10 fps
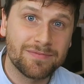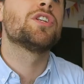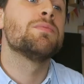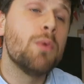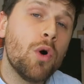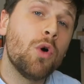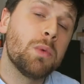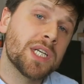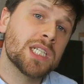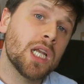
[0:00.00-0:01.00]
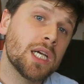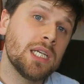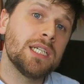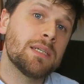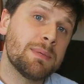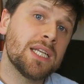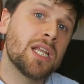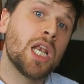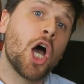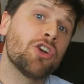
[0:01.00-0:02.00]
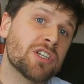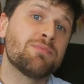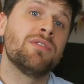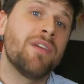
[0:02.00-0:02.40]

What's more, what is likely to be the largest